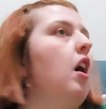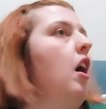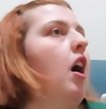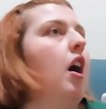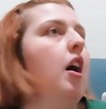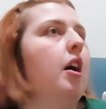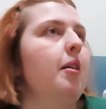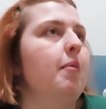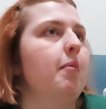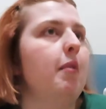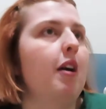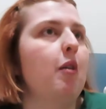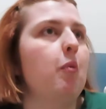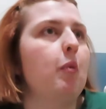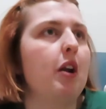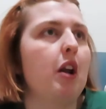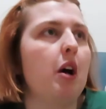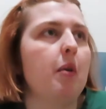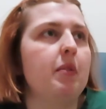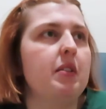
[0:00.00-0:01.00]
I
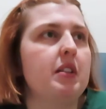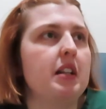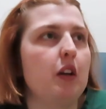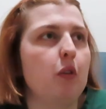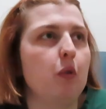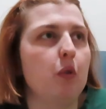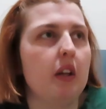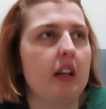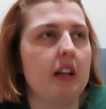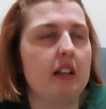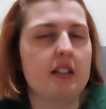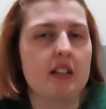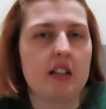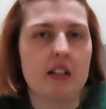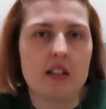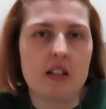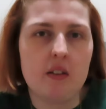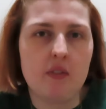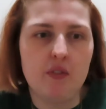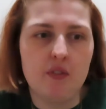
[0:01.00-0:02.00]
went up and down all like
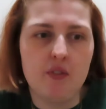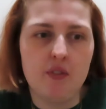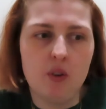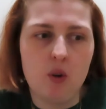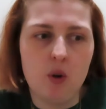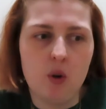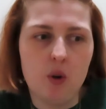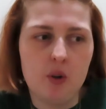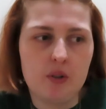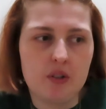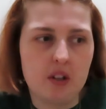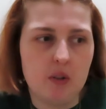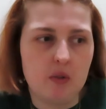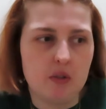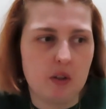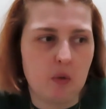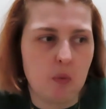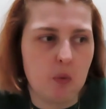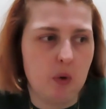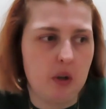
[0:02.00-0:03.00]
6-7 floors and I was
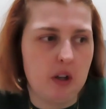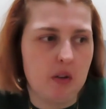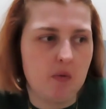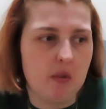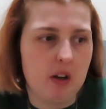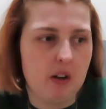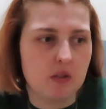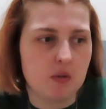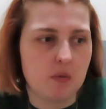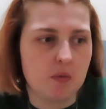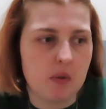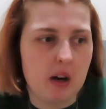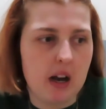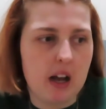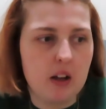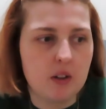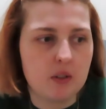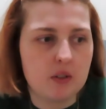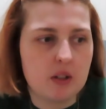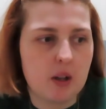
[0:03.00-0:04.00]
like walking round and round,